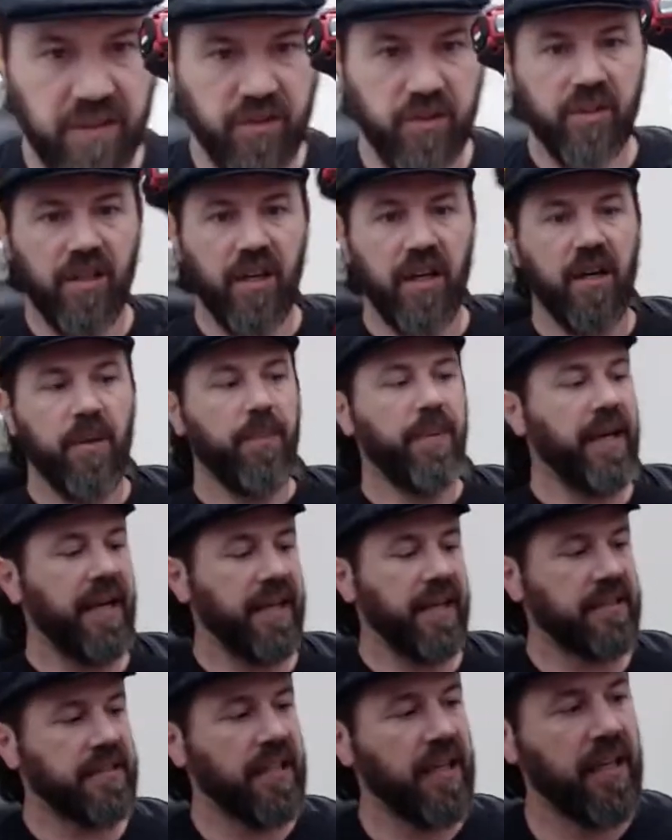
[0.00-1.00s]
new
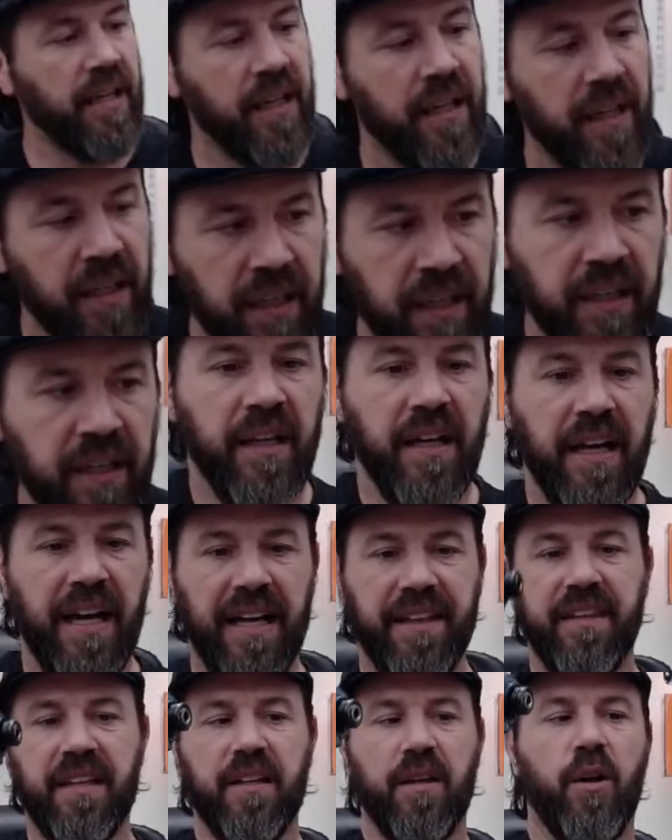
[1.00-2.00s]
compact.
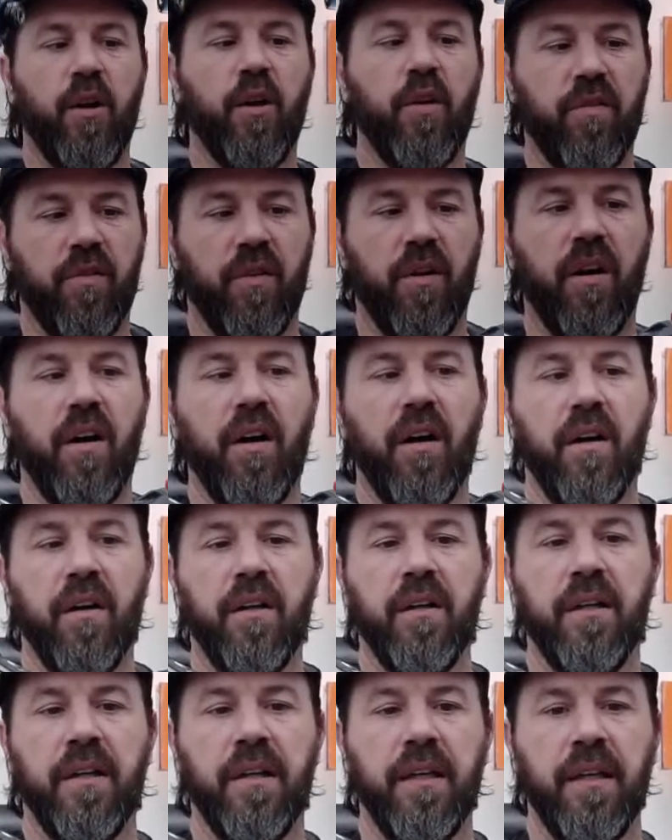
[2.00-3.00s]
I think overall,